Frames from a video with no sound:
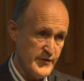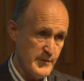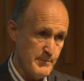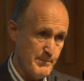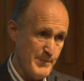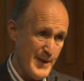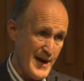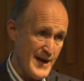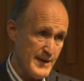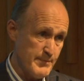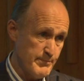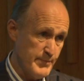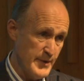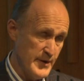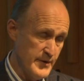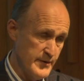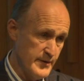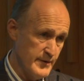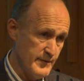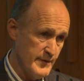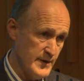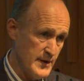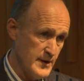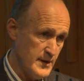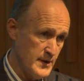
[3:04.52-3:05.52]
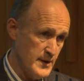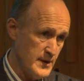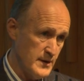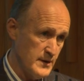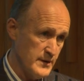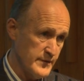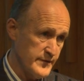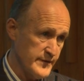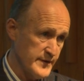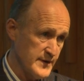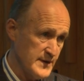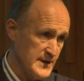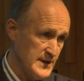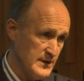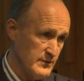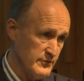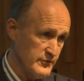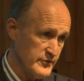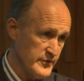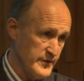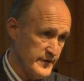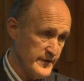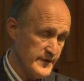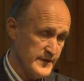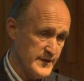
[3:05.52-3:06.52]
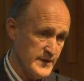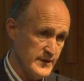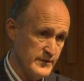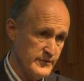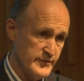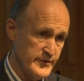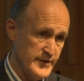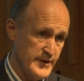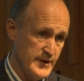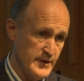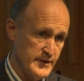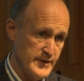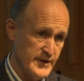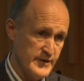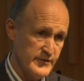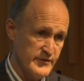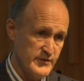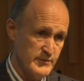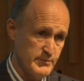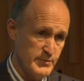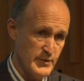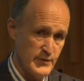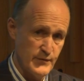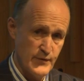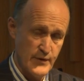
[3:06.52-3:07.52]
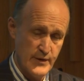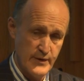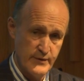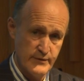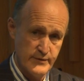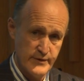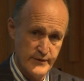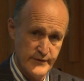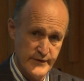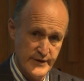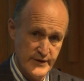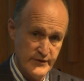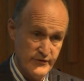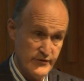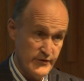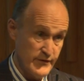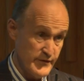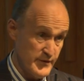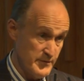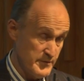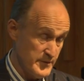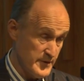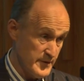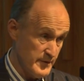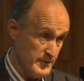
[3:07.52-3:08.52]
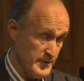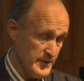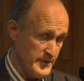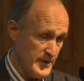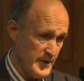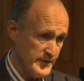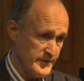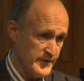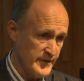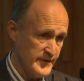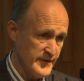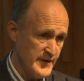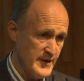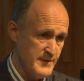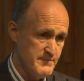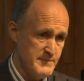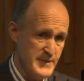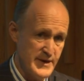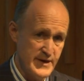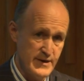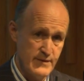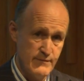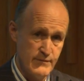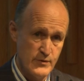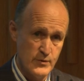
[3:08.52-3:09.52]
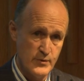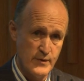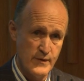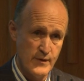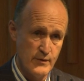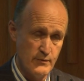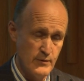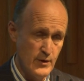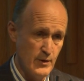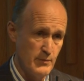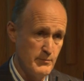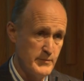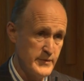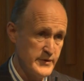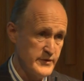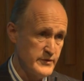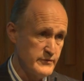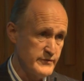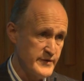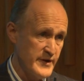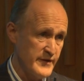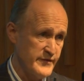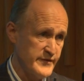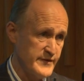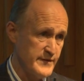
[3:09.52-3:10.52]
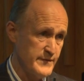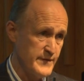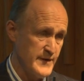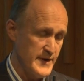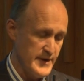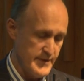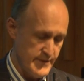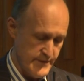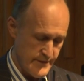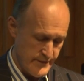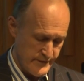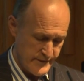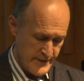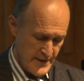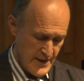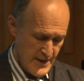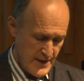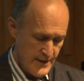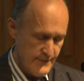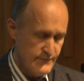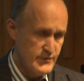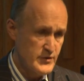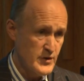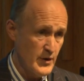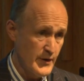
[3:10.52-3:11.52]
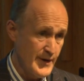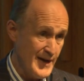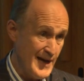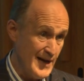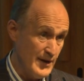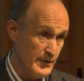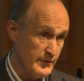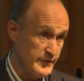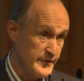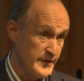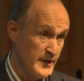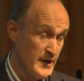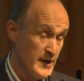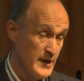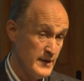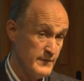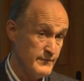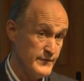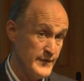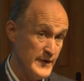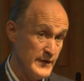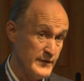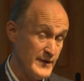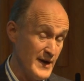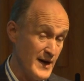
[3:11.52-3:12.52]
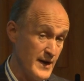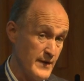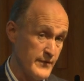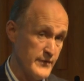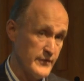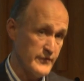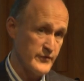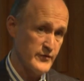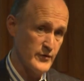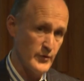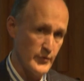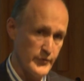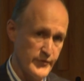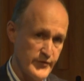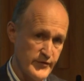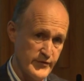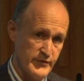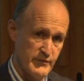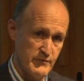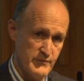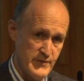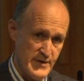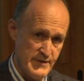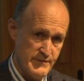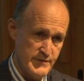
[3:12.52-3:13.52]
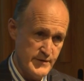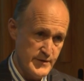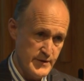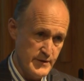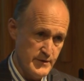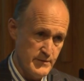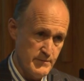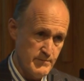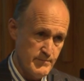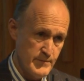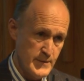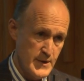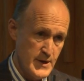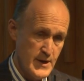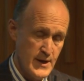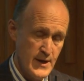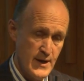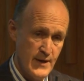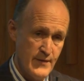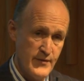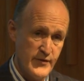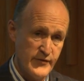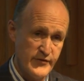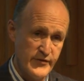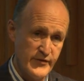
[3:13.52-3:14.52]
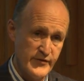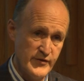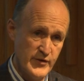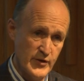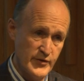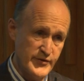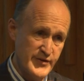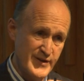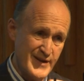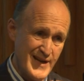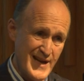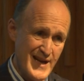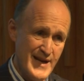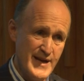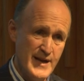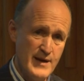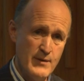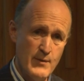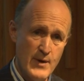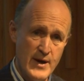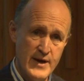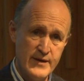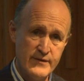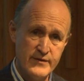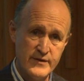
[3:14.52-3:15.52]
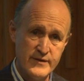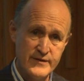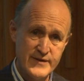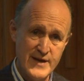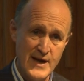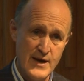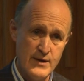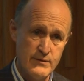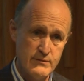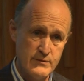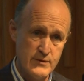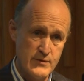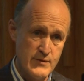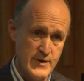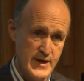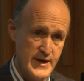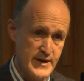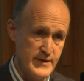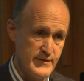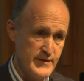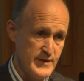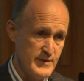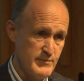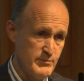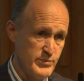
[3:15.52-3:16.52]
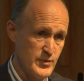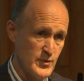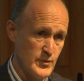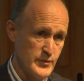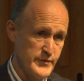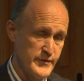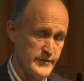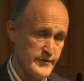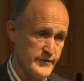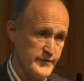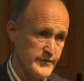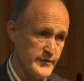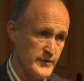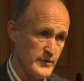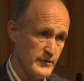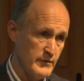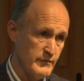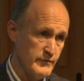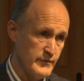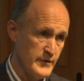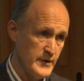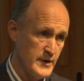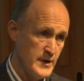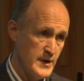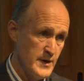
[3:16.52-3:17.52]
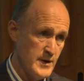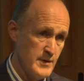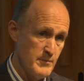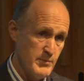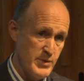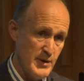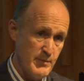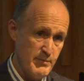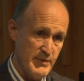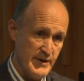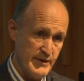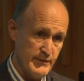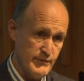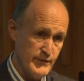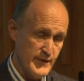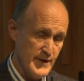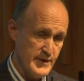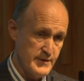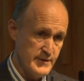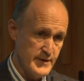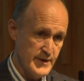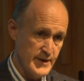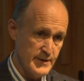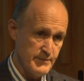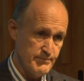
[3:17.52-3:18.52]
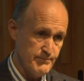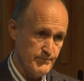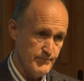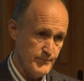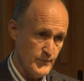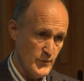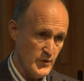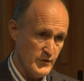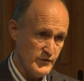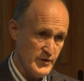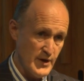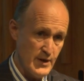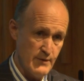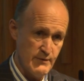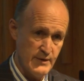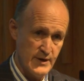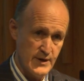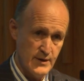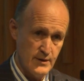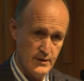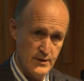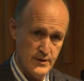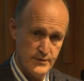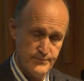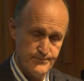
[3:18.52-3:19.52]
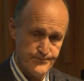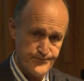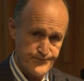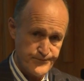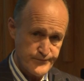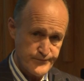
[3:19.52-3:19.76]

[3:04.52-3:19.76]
the backbone of our arts and culture in this country, our national portfolio organisations, and as I say, many of you are in the room and you testify to this, have gone out and found other sources of revenue. And this is not in any way to downgrade the importance of public funding, which I regard,